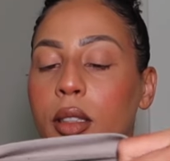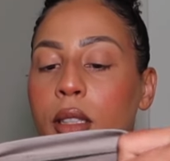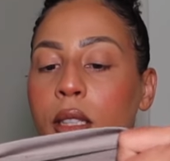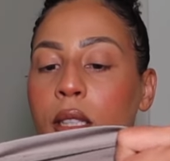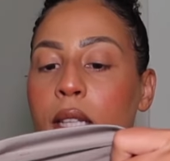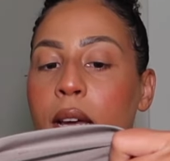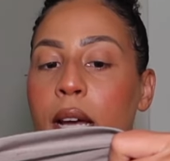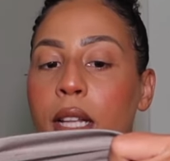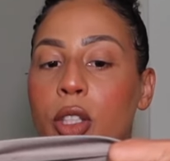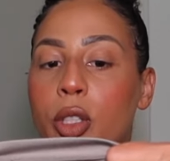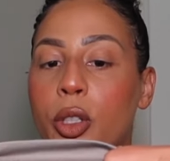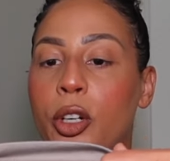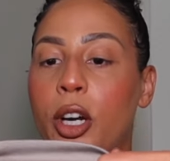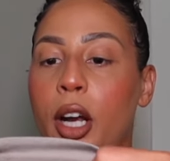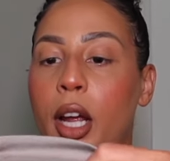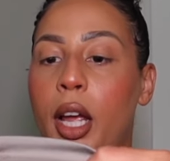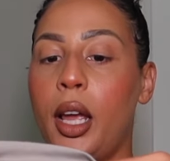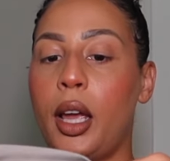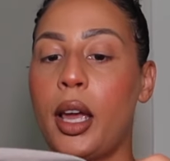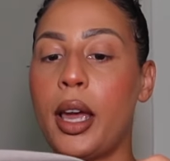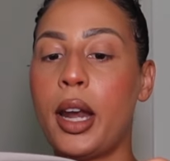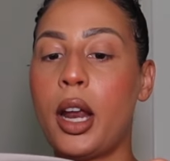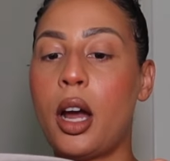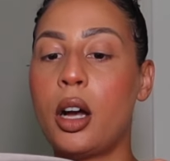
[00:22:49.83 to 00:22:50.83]
that's
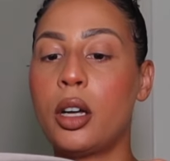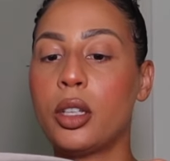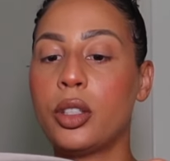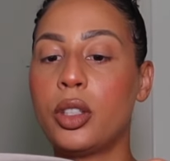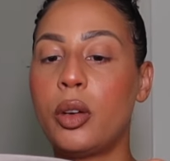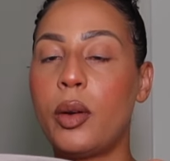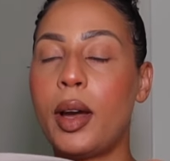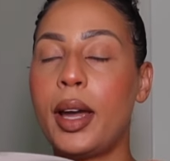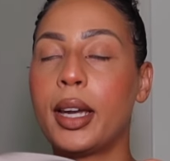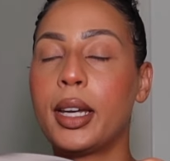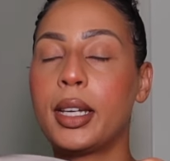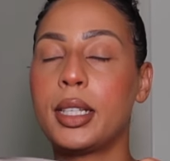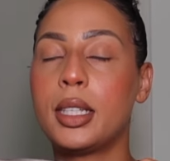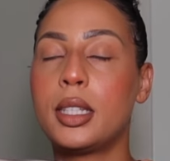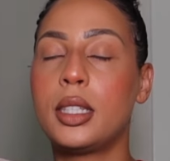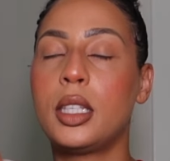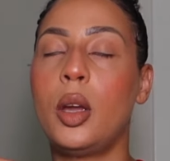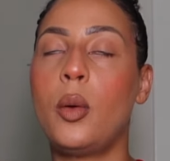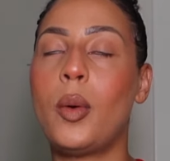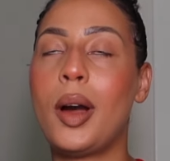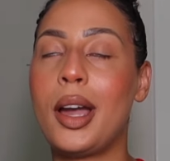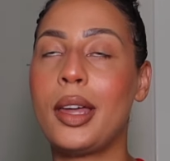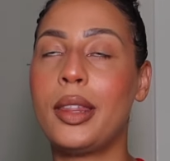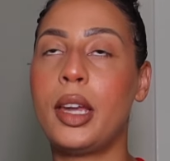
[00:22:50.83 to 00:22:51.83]
great and also I could
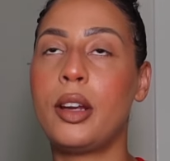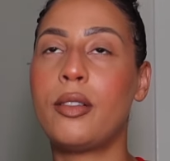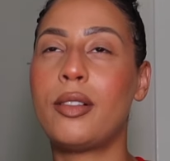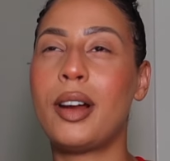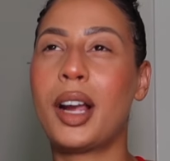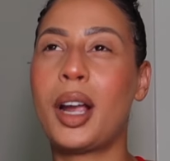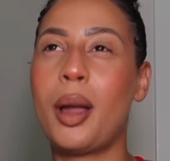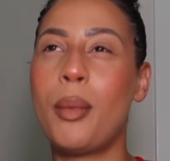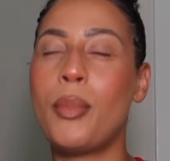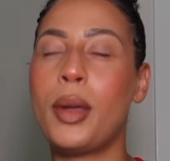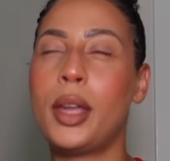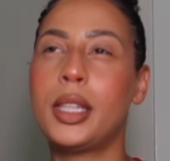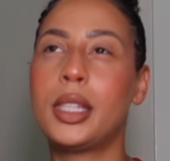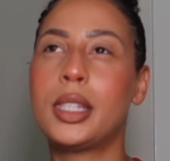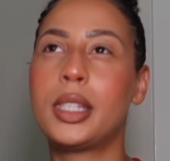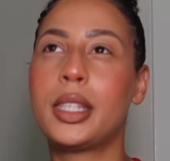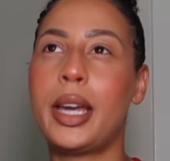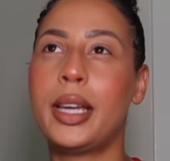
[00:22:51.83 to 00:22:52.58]
see why they recommend